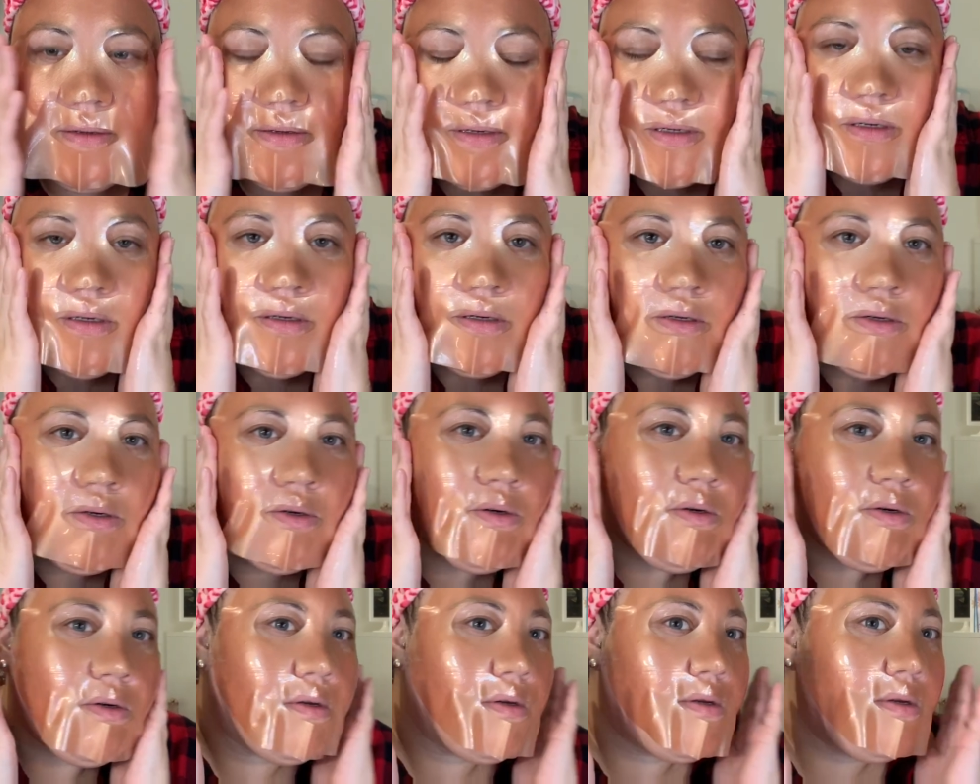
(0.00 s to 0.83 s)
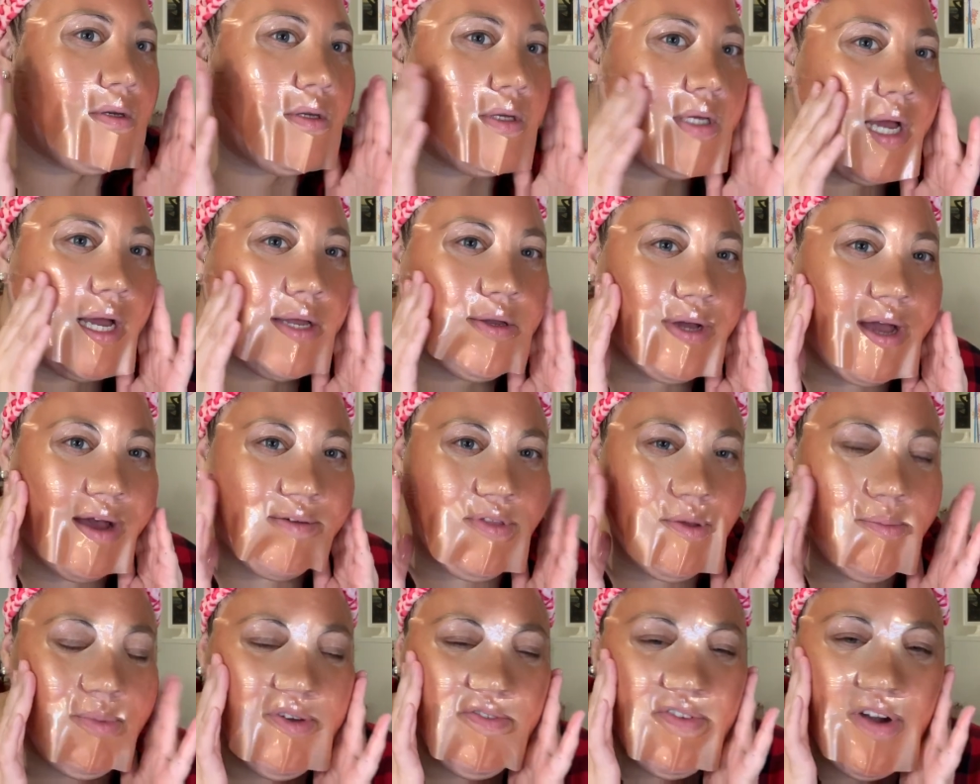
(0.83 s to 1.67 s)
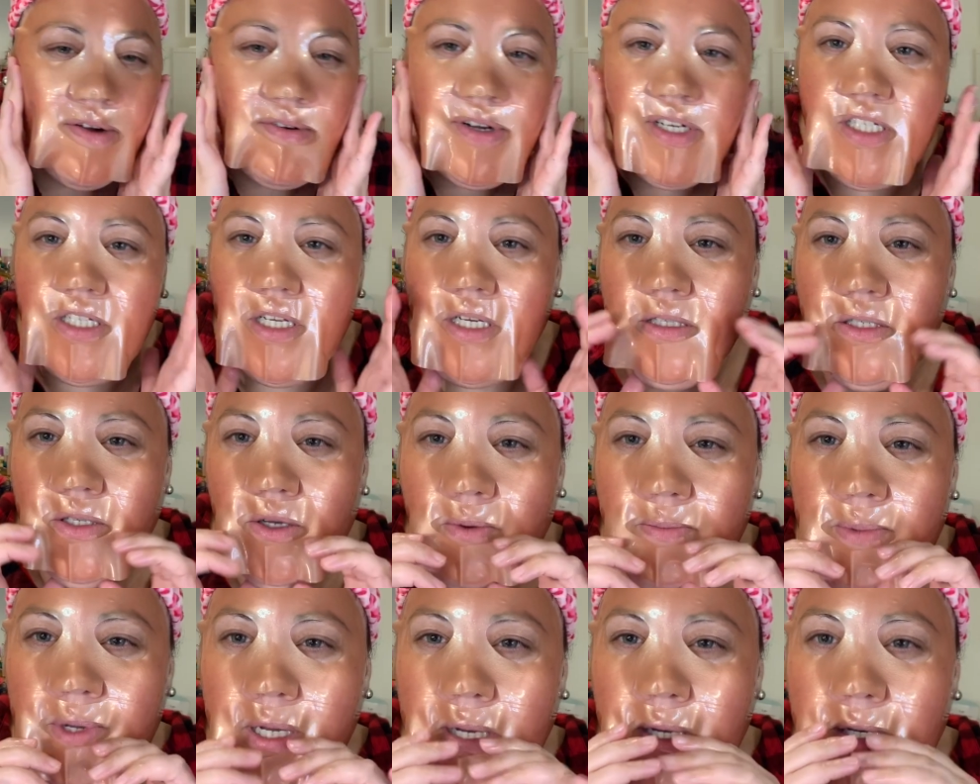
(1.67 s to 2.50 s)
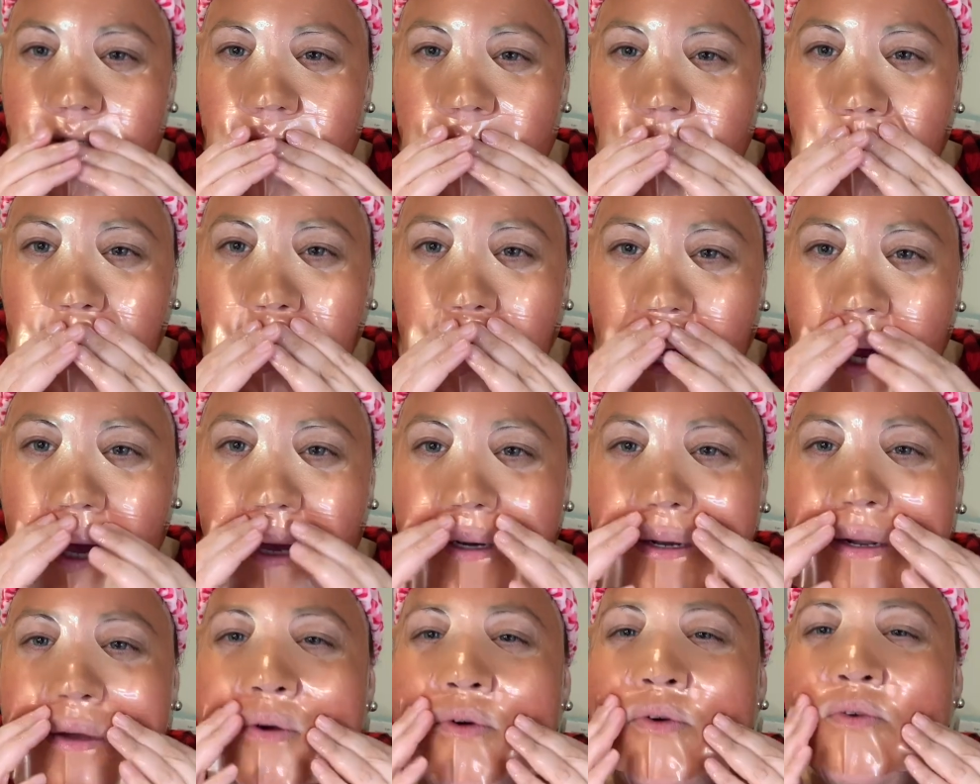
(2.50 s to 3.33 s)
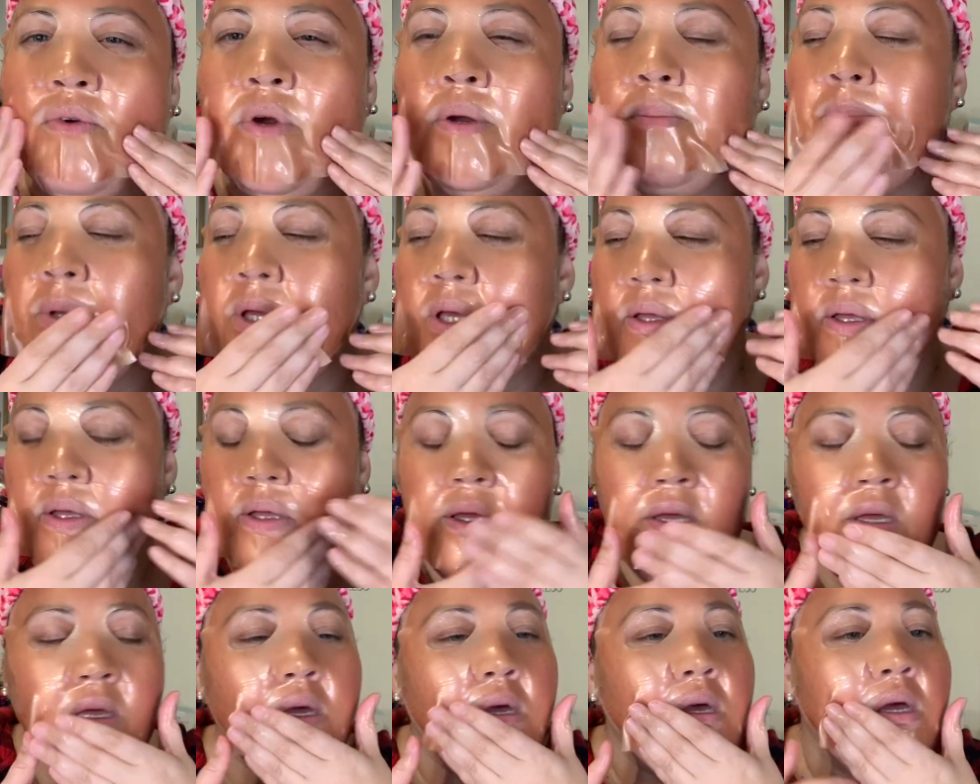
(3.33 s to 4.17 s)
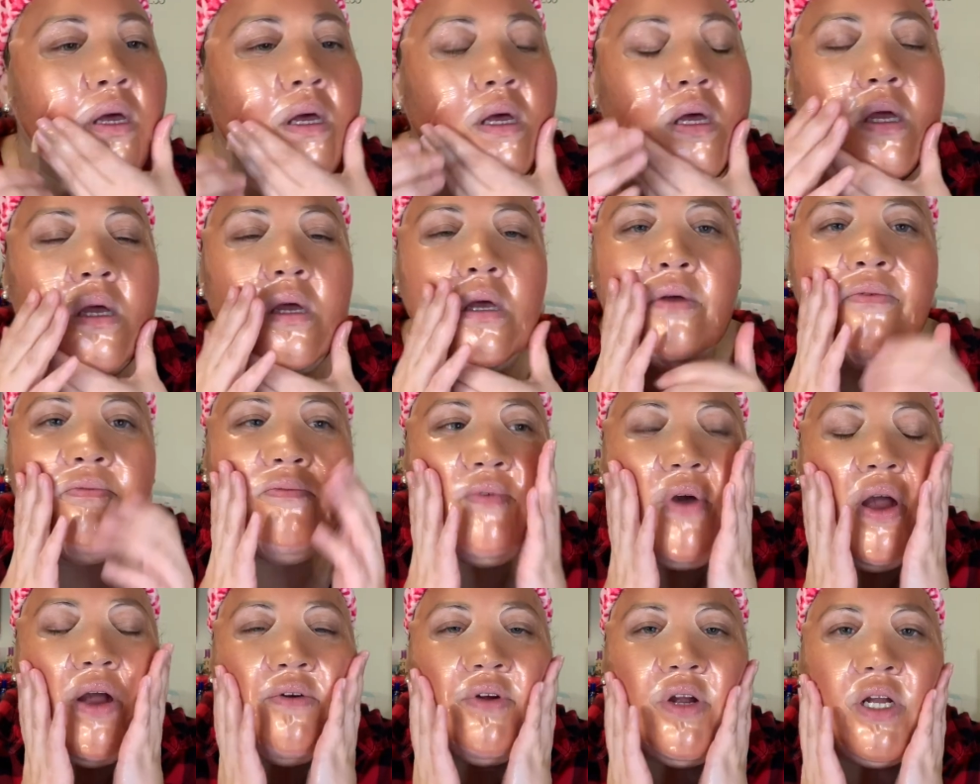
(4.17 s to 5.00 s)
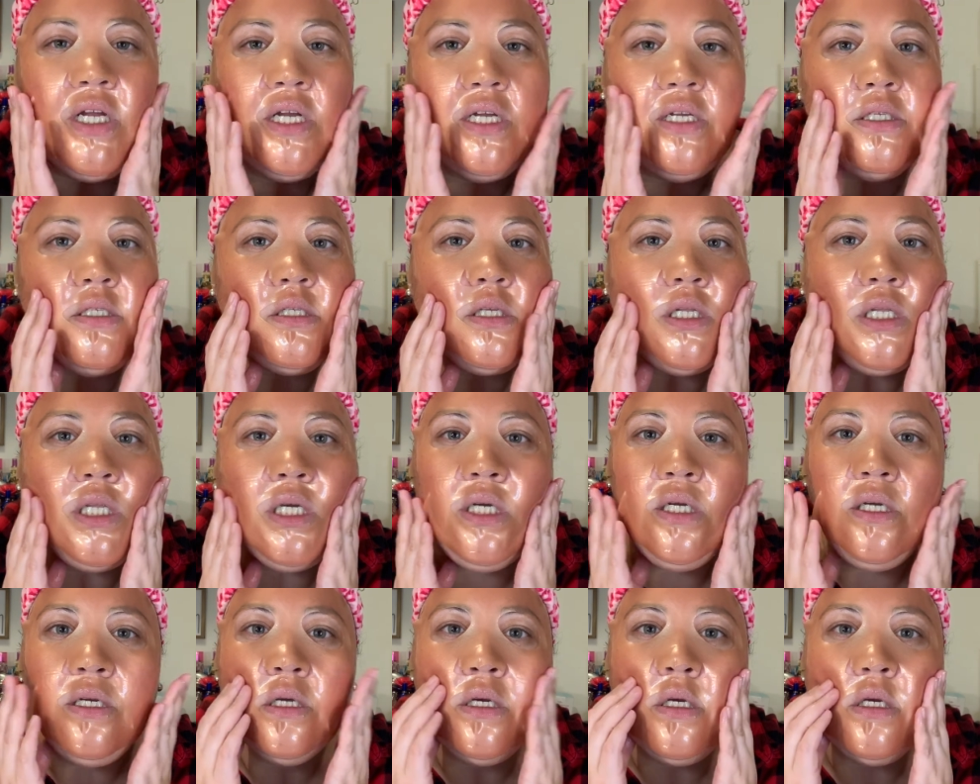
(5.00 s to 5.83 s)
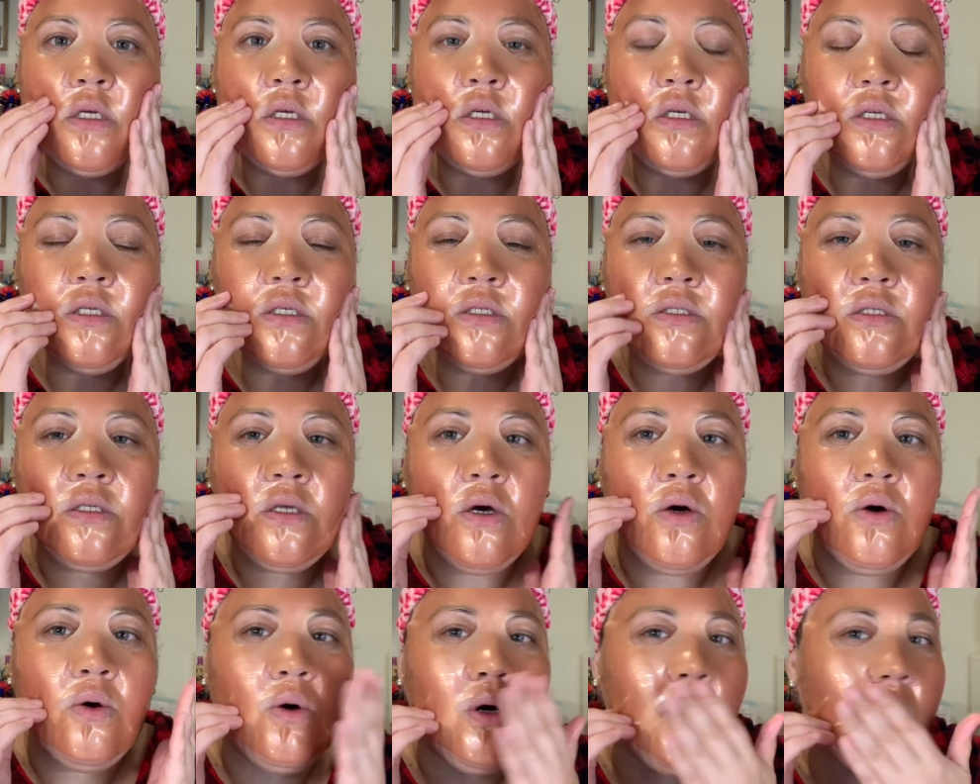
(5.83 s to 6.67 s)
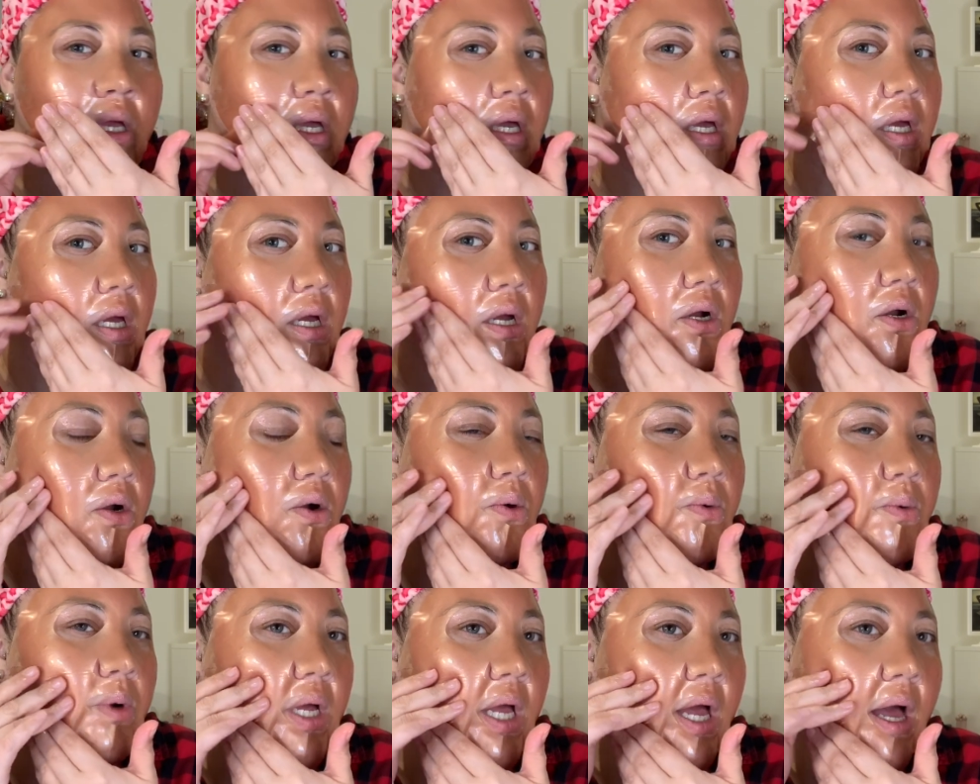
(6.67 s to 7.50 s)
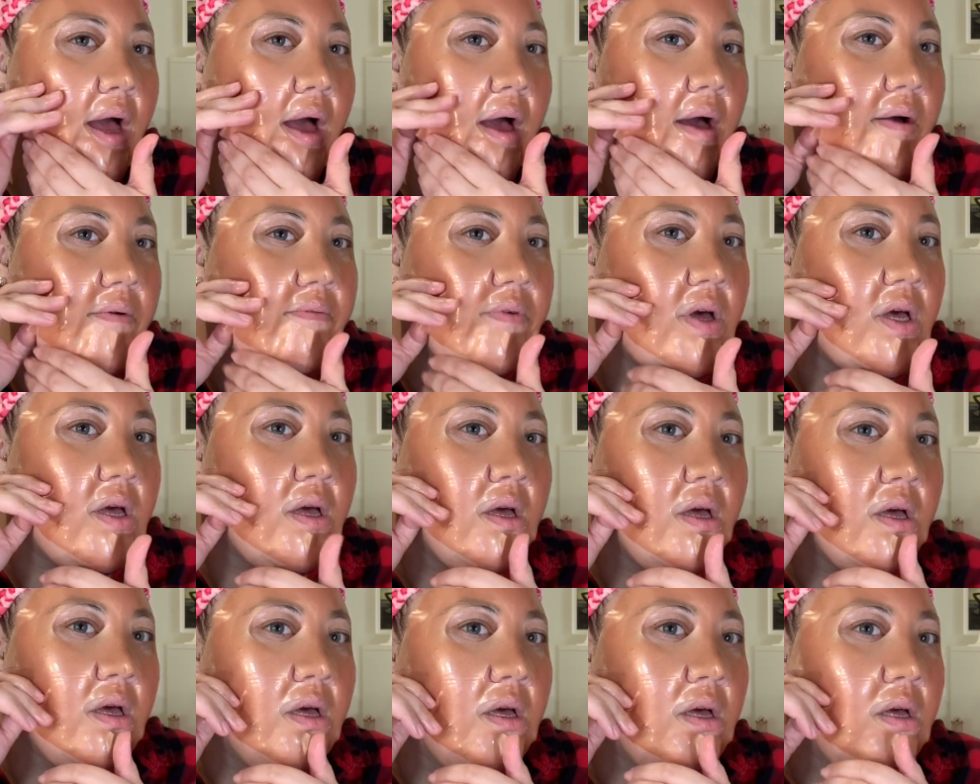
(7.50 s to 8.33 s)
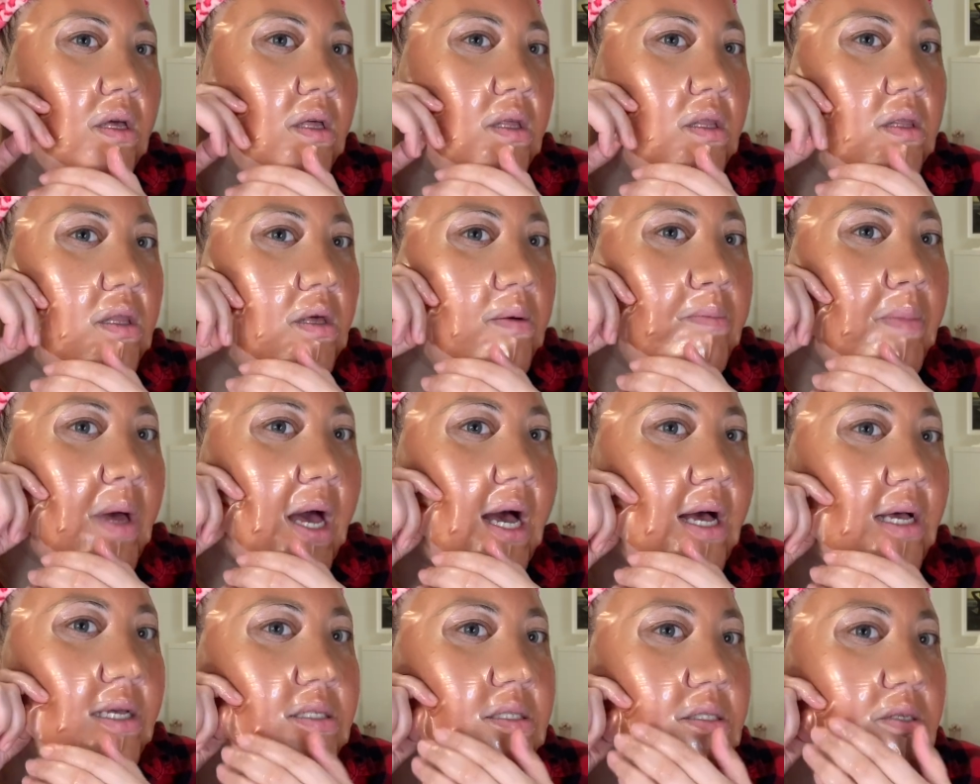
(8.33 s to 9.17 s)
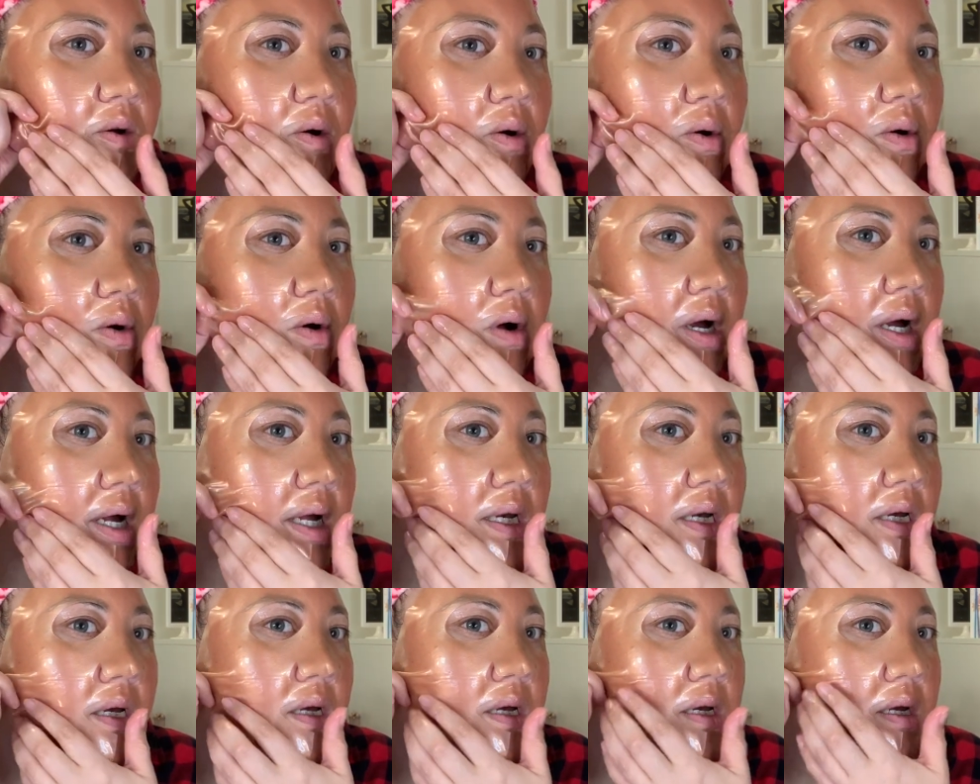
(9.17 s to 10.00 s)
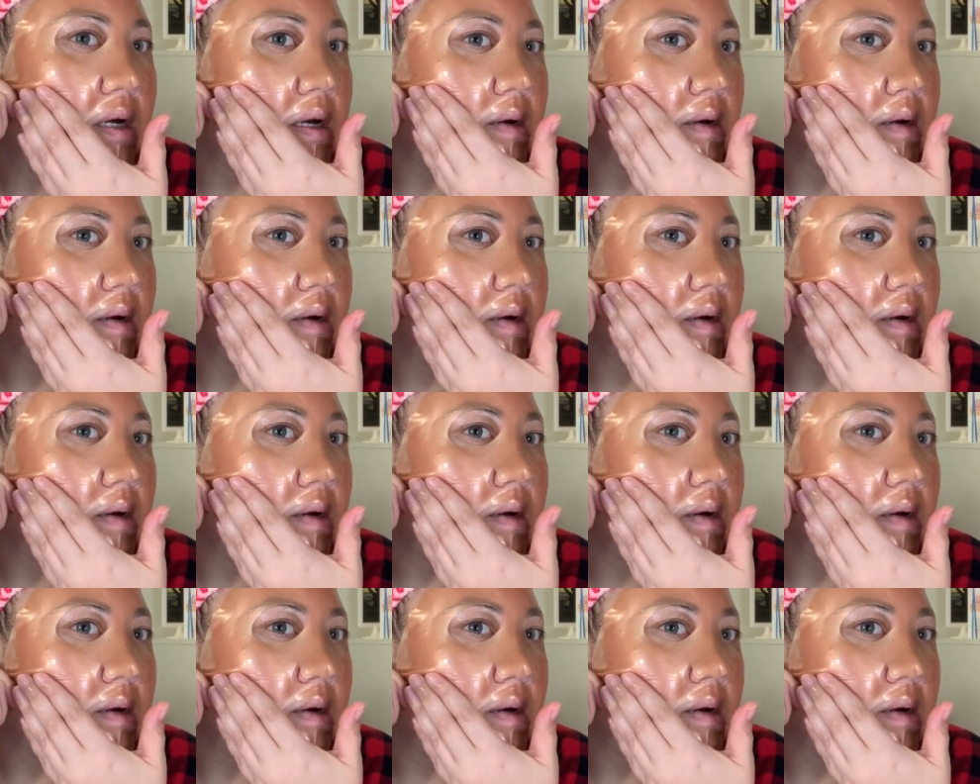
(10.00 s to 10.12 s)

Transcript: Oh, yeah, you have to be very gentle because you can rip it very easily. So here we have the mask on.